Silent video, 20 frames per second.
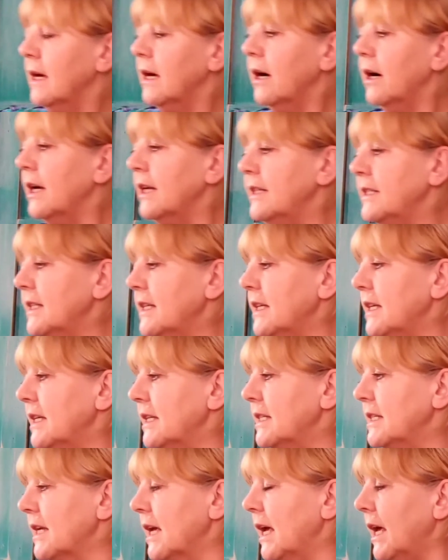I
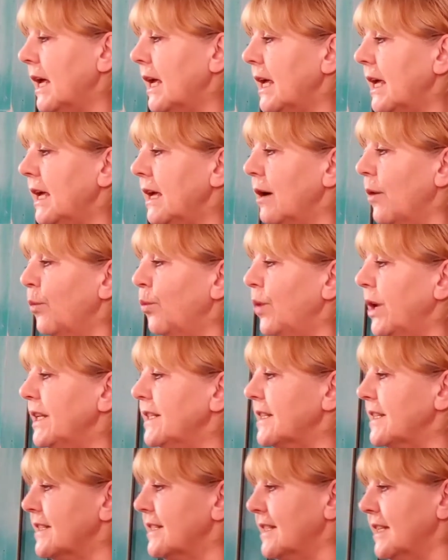did a
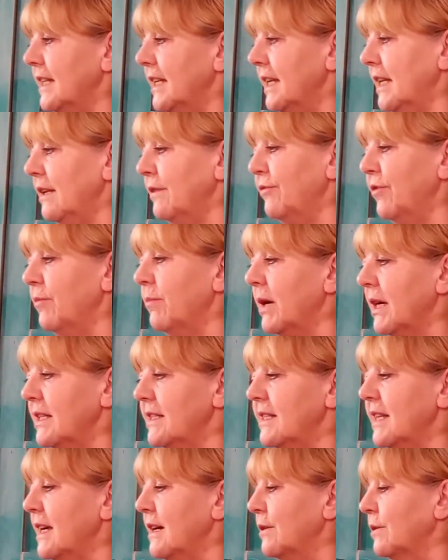winter scene for
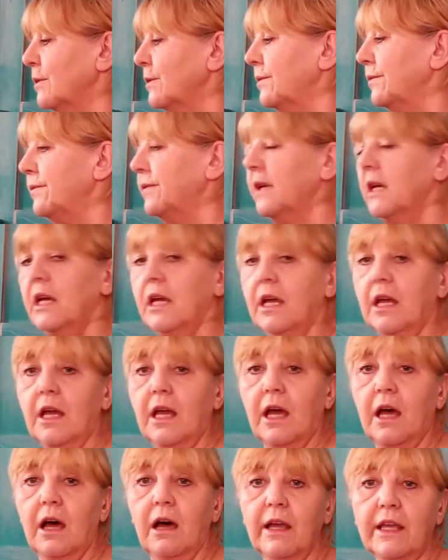myself
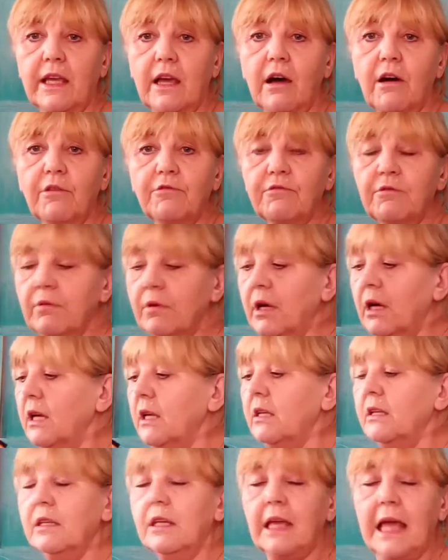I can't, I
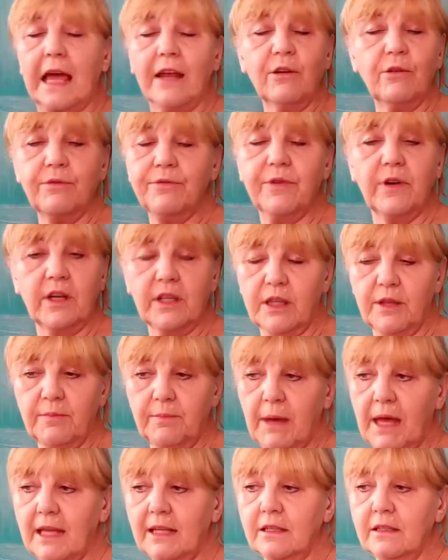cannot find the
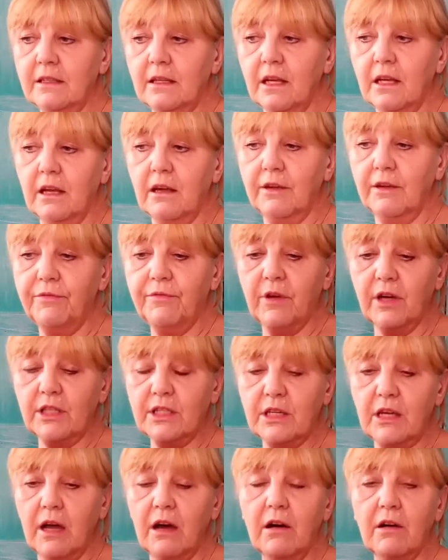pattern, and I find
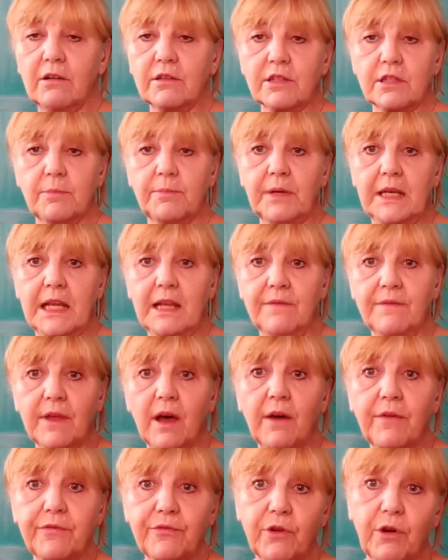it hard to believe that
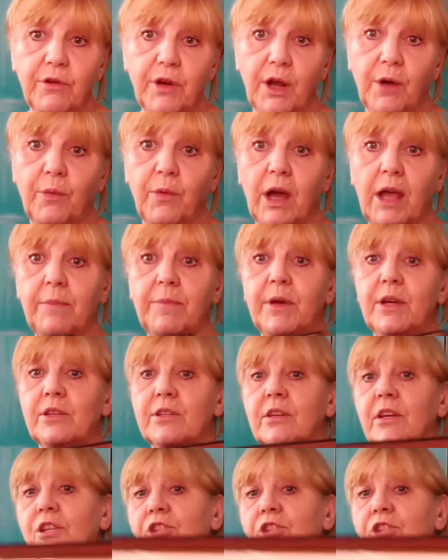I've thrown it away because I